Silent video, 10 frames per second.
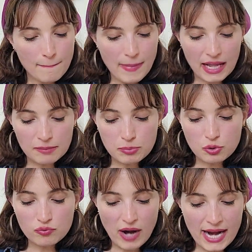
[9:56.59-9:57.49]

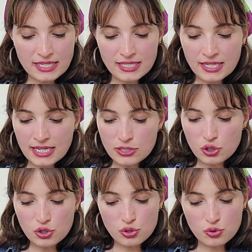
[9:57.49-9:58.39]
Malibu Rising is a
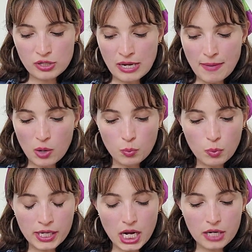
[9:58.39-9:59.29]
story about
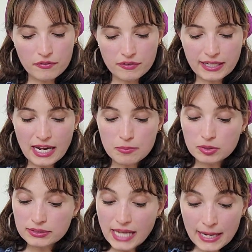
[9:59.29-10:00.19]
one
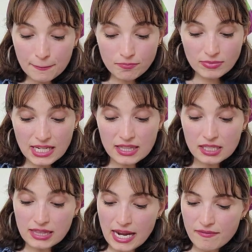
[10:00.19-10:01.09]
unforgettable night in the
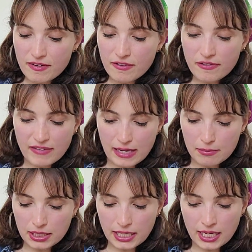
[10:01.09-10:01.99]
life of a
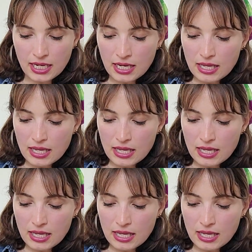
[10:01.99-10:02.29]
family,